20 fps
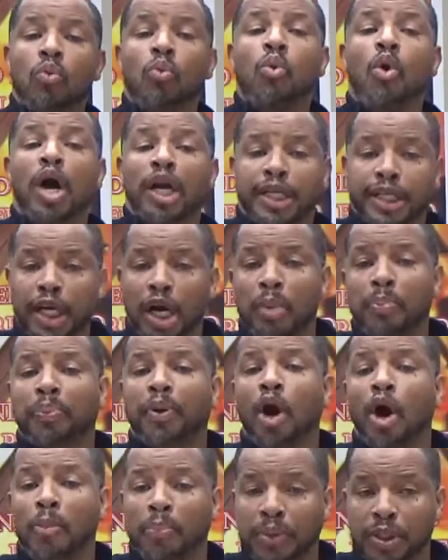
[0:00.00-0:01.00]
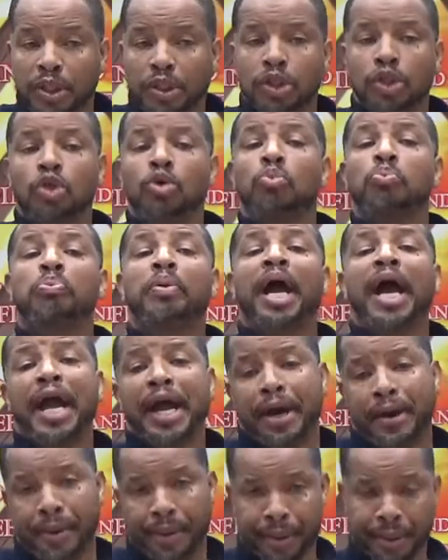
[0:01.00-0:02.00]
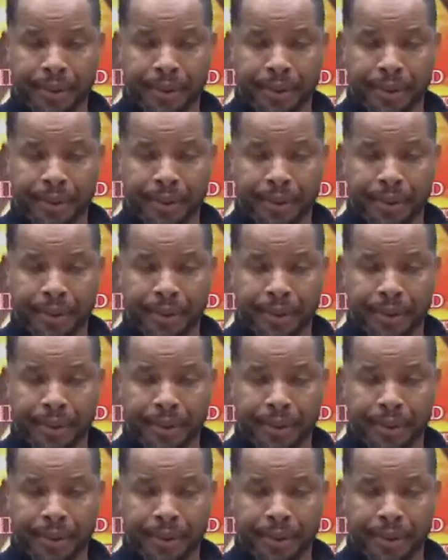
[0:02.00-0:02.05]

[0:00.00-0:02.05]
what their purpose to bear.